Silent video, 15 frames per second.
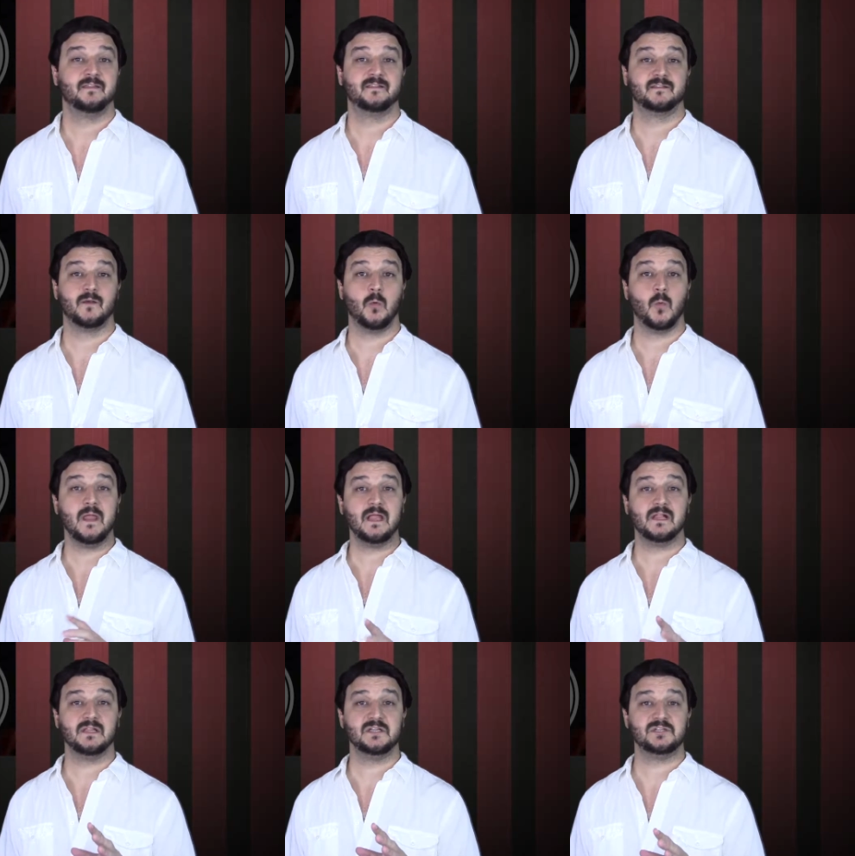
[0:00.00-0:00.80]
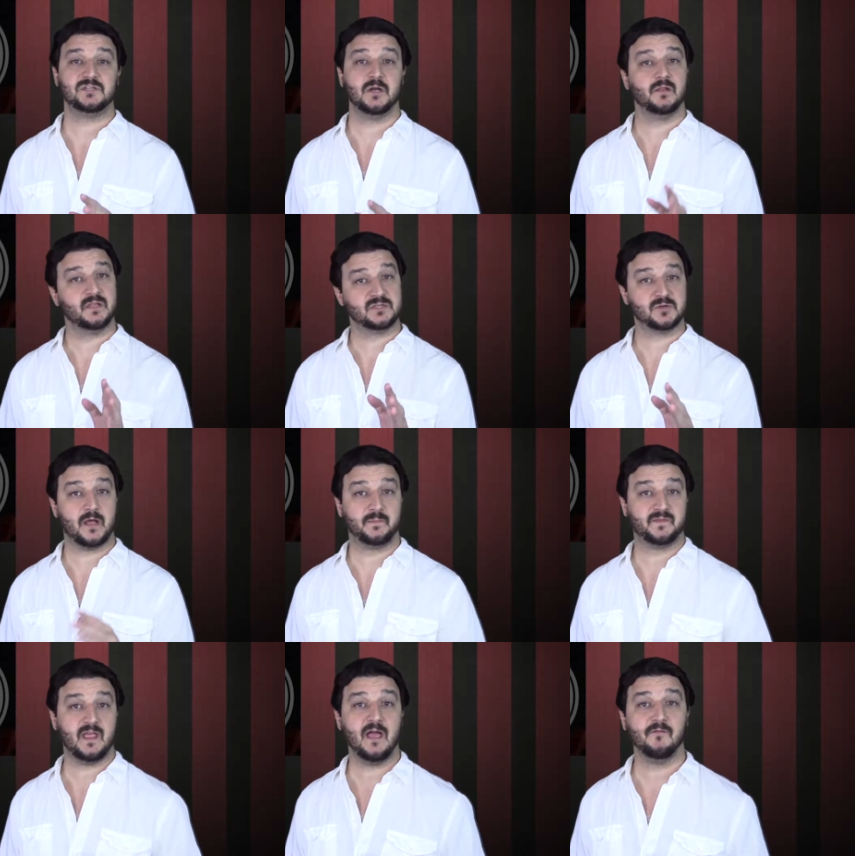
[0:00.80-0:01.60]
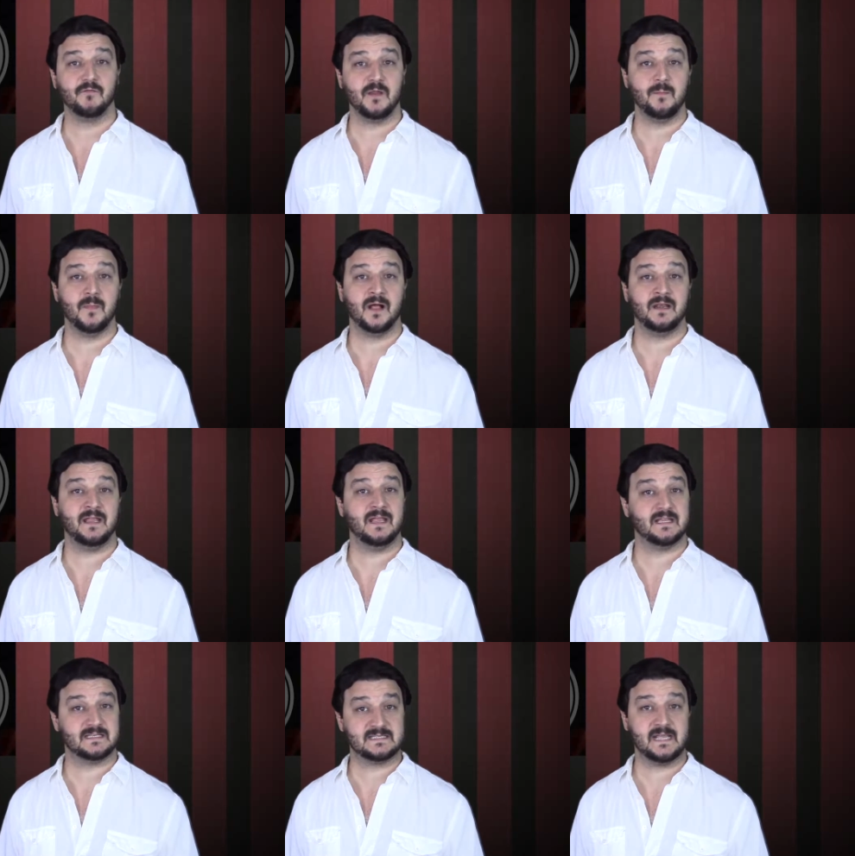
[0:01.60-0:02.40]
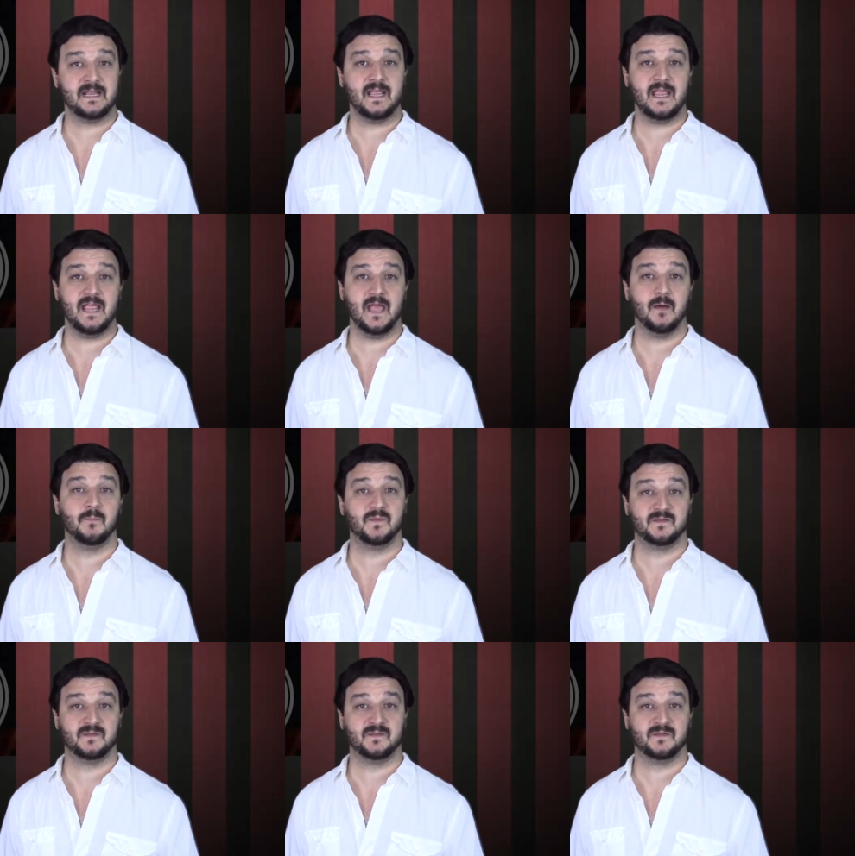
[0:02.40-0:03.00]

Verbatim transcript: This is a weekly show that drops every Monday at 10 a.m.